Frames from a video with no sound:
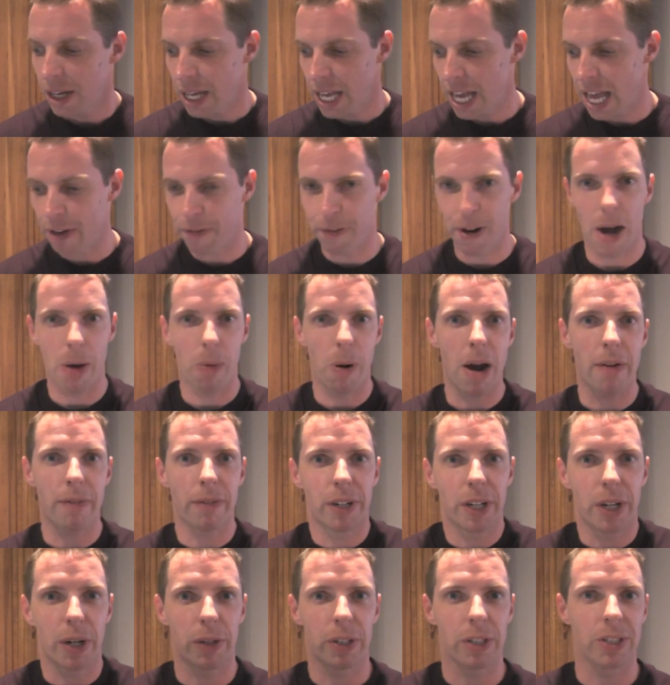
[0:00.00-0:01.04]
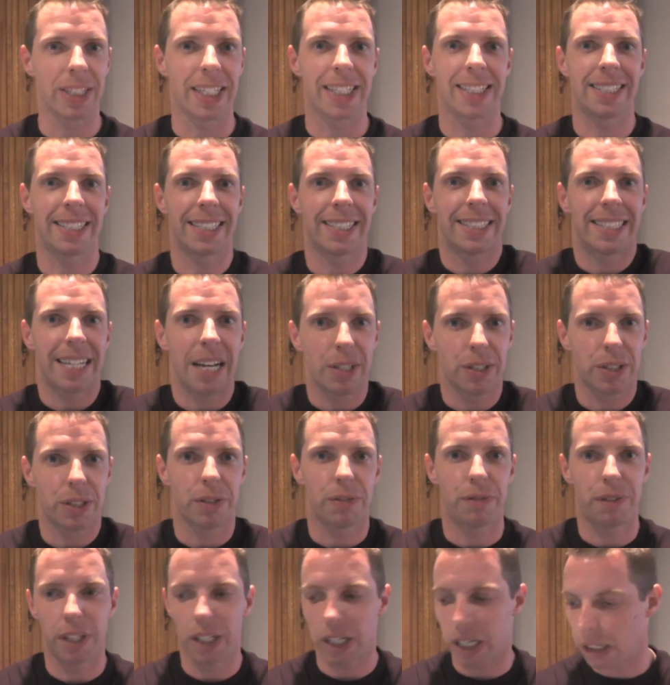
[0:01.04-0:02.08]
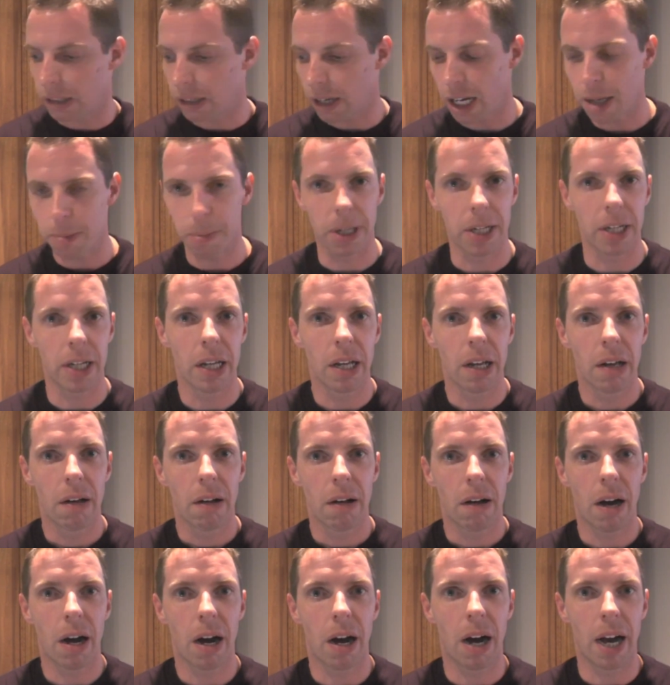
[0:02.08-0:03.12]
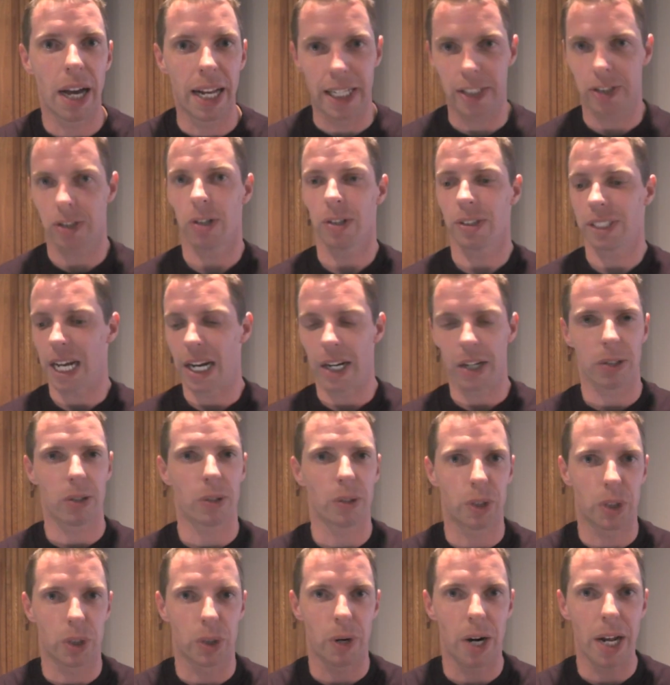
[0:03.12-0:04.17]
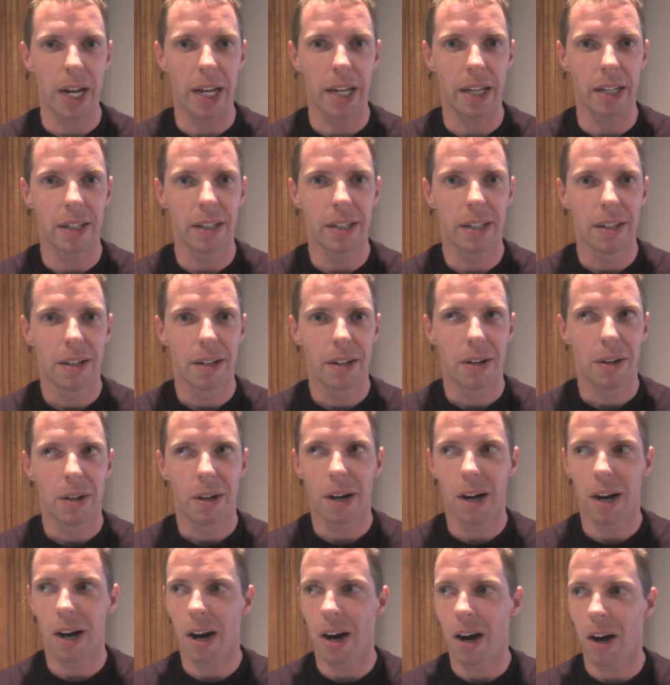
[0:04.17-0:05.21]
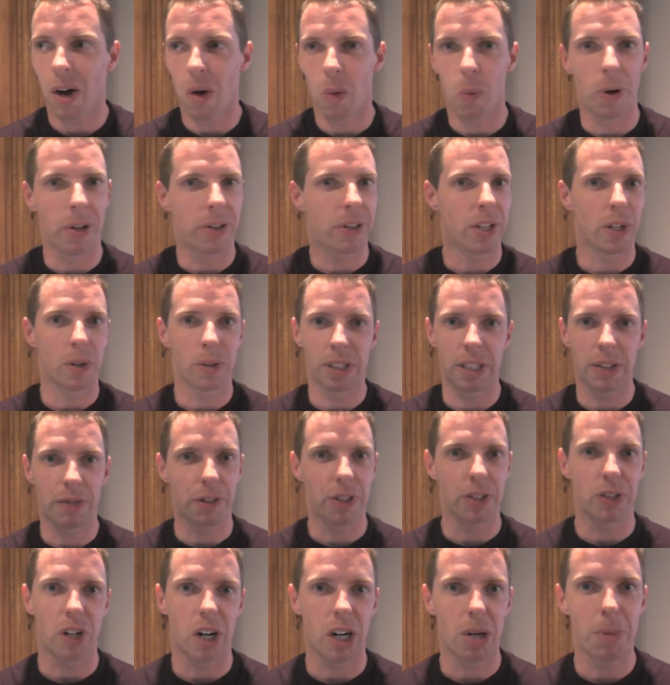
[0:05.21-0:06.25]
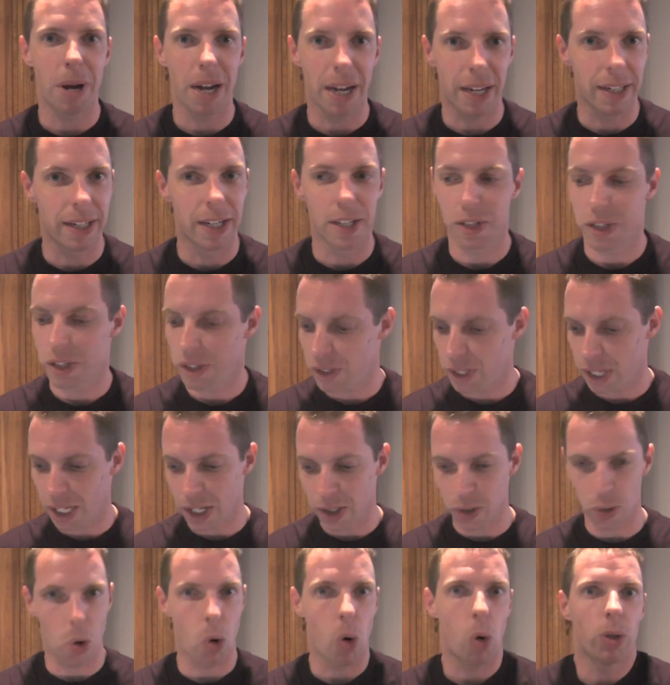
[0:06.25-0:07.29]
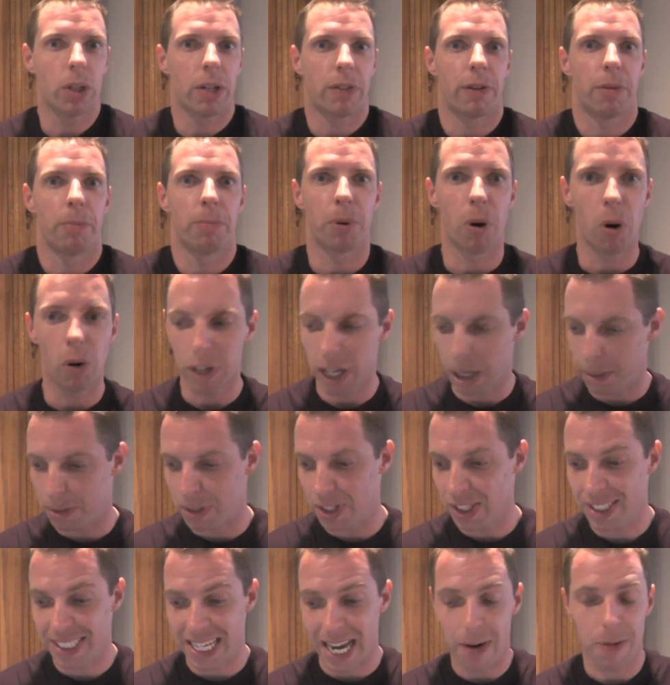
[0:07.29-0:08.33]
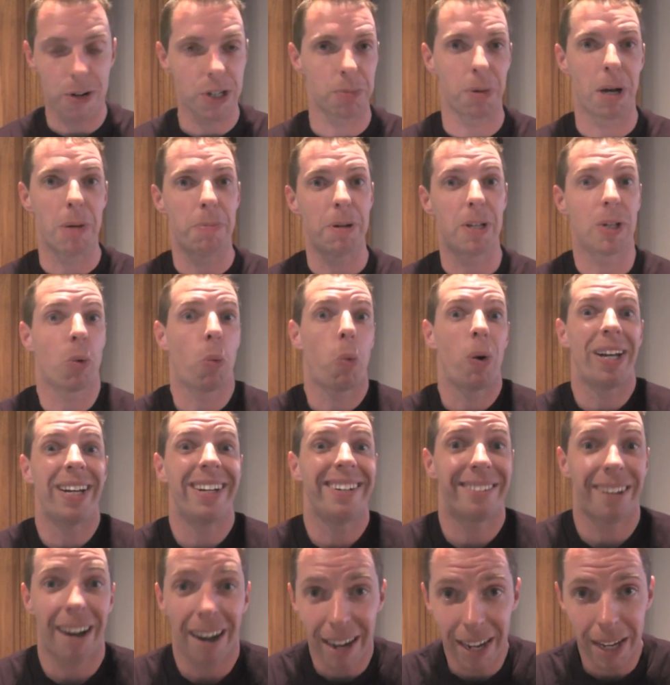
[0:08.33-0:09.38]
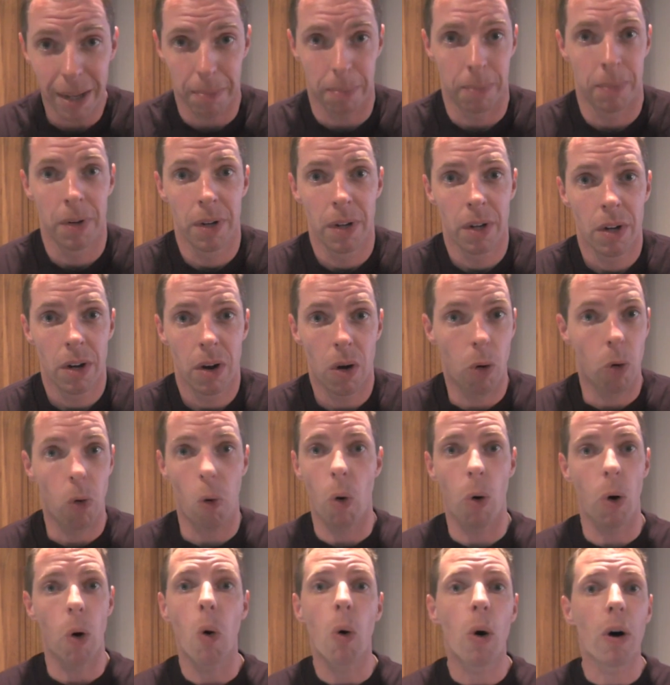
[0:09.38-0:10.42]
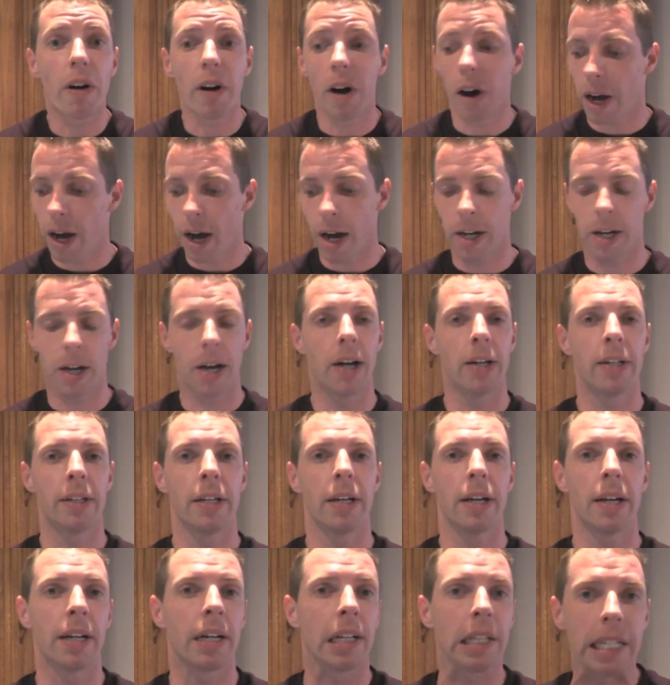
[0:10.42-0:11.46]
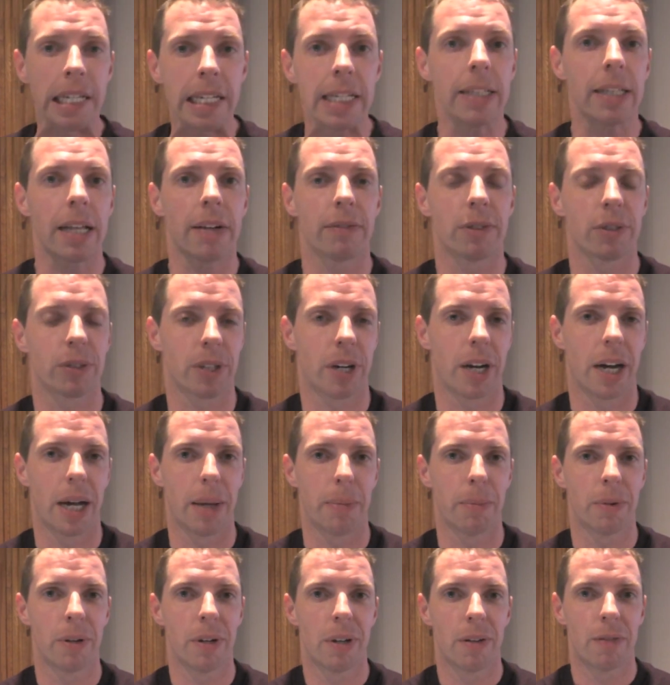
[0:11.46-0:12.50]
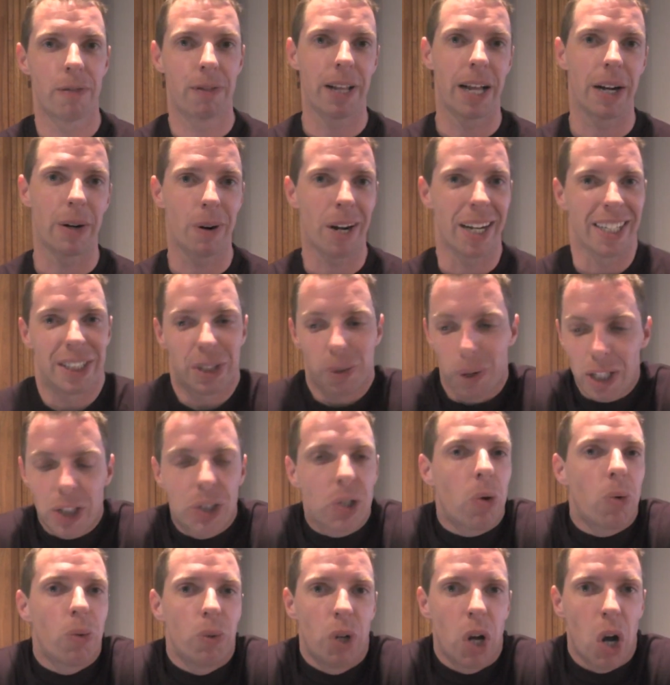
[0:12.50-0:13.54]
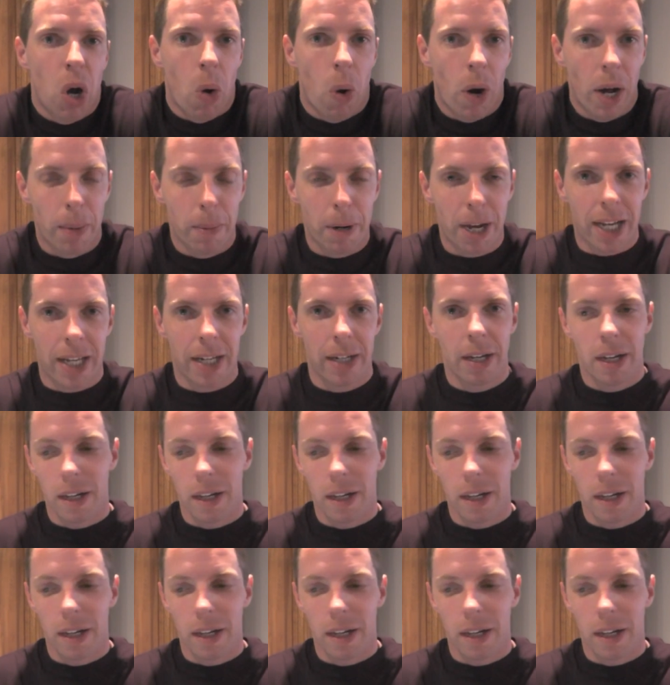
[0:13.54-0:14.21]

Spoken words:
If, however, you know, there's like 6,000 feet of climbing and it's all technical terrain with, you know, different tarmac conditions, then it's a whole different ballgame. 6 hours might be the winning time or an elite level time for that ride. So I don't know, and I'm not going